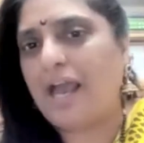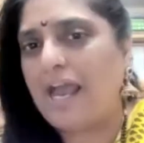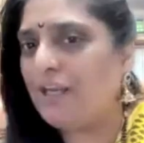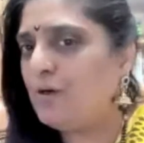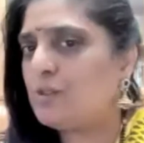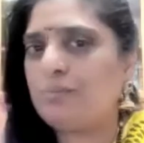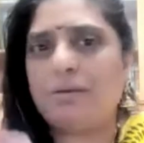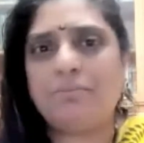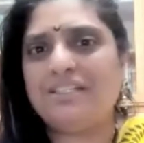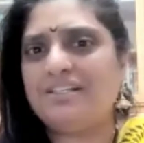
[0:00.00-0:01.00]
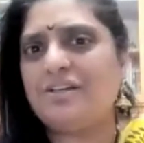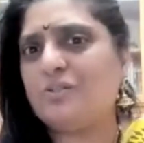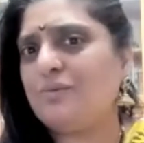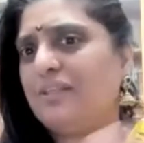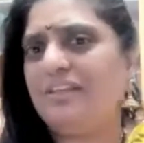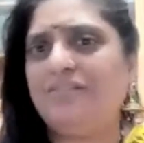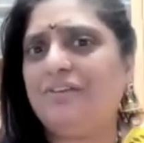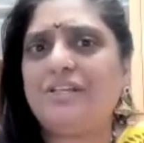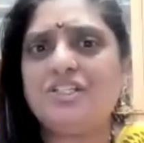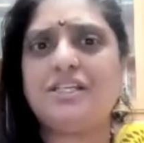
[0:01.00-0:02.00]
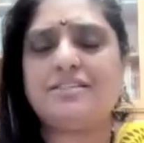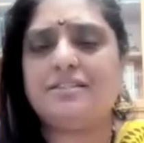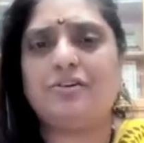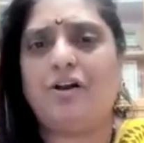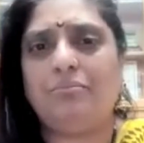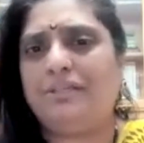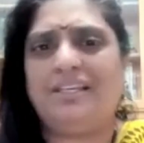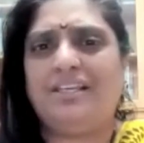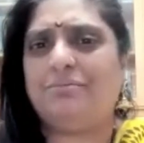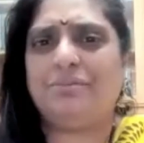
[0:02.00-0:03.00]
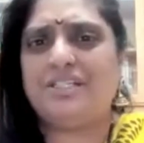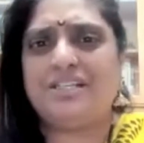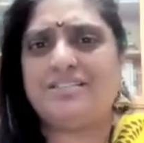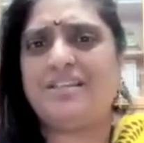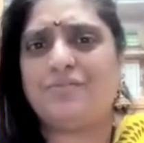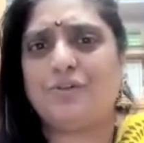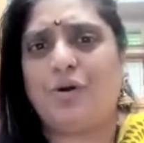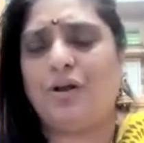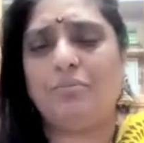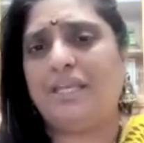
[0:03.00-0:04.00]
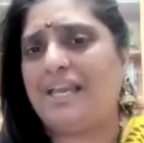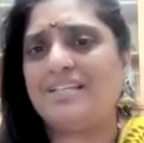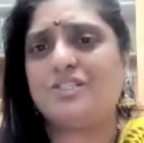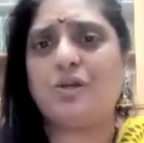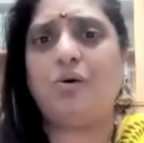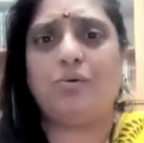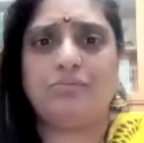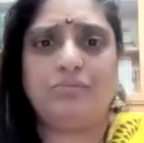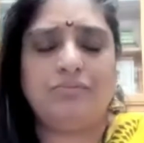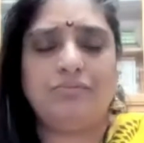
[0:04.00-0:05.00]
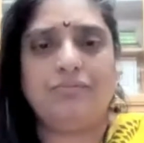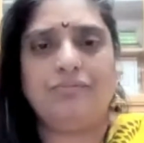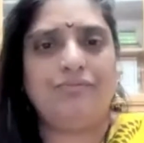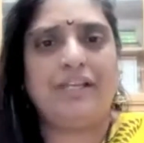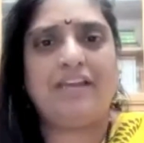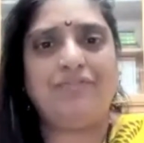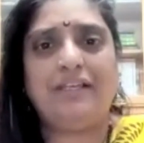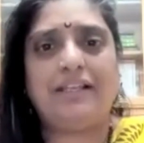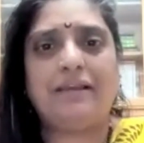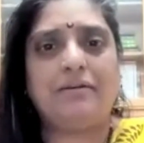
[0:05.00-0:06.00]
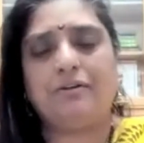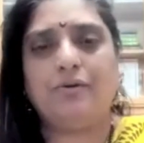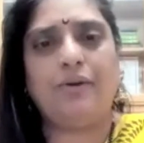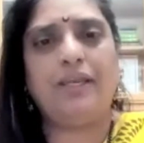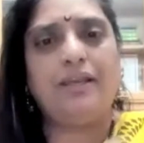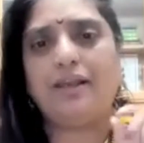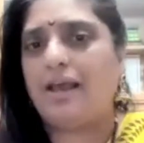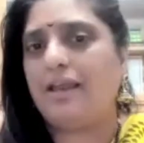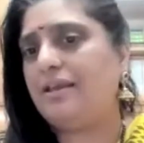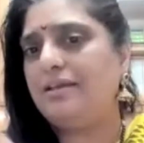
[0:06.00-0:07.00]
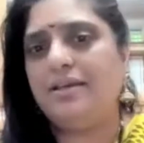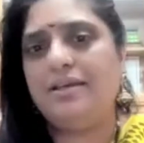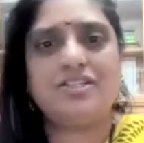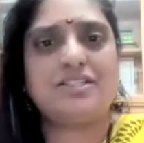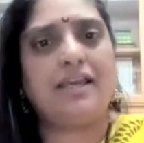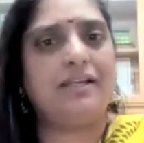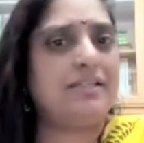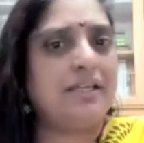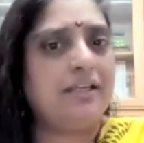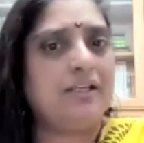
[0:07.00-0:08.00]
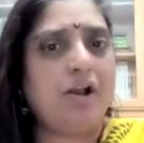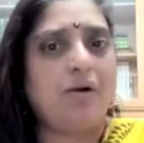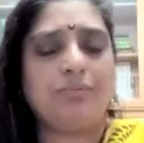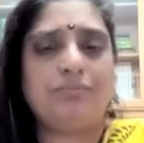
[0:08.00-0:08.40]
I go to my mother's house even when she doesn't call me. I mean, she doesn't have to call me. I just go. Then I feel like going. I just get a ticket and go.